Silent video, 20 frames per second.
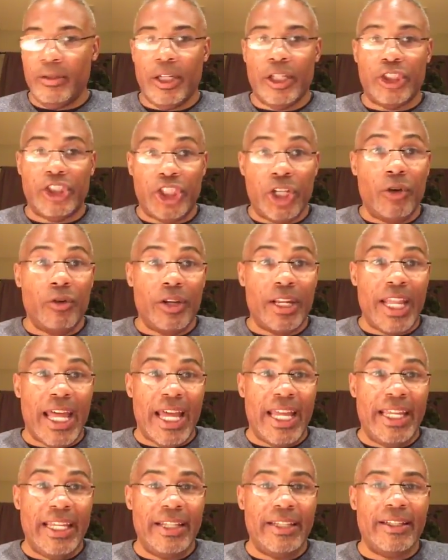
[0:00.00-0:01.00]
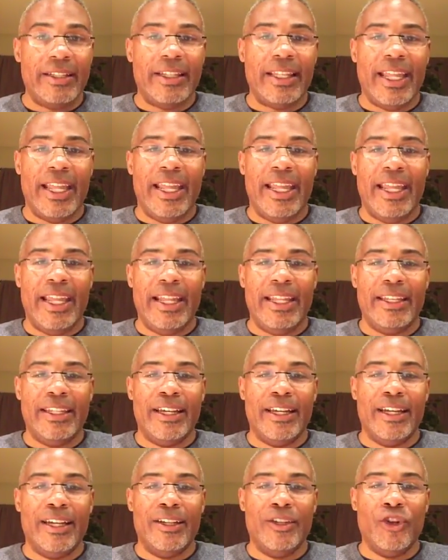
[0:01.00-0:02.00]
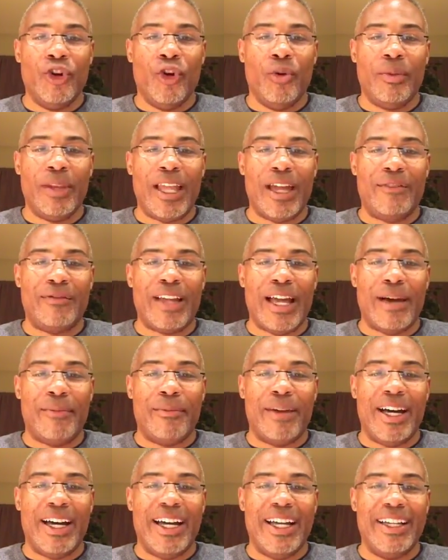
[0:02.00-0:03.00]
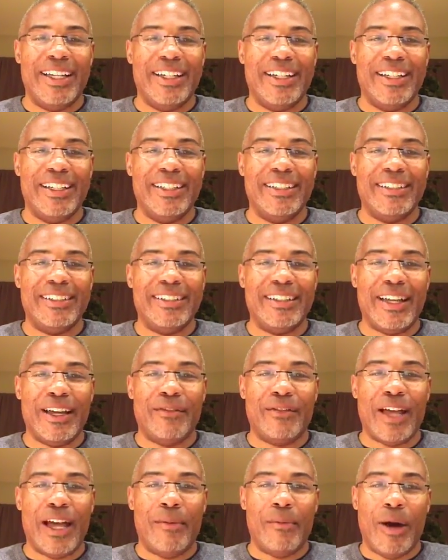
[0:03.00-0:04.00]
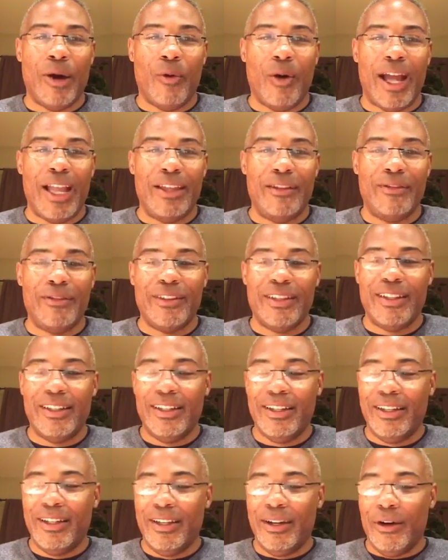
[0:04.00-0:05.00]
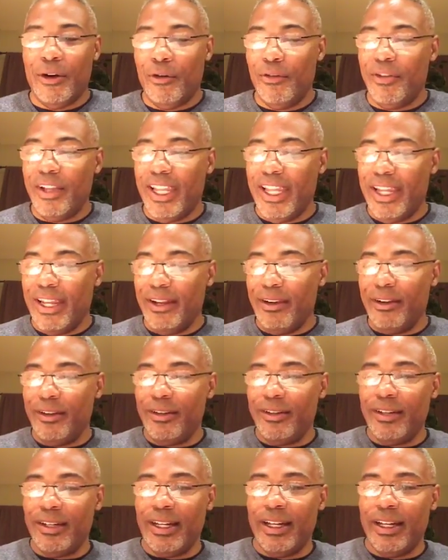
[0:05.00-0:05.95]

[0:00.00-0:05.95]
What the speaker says: show tonight, and normally I've got my wife over here,